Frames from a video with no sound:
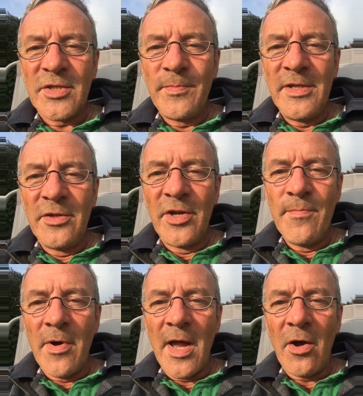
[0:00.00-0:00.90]
been done in
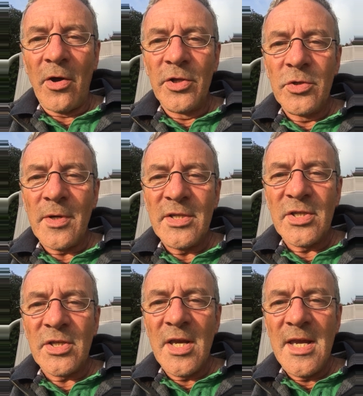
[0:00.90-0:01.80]
my heart? Do I
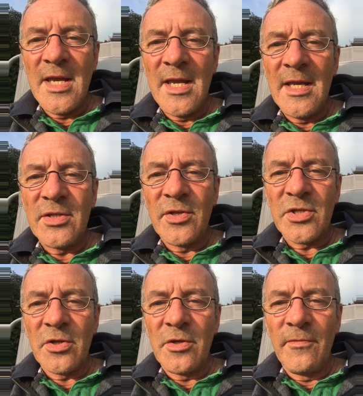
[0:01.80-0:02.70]
see he is the
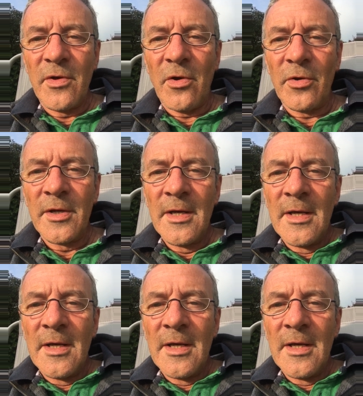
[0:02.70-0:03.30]
Son of God?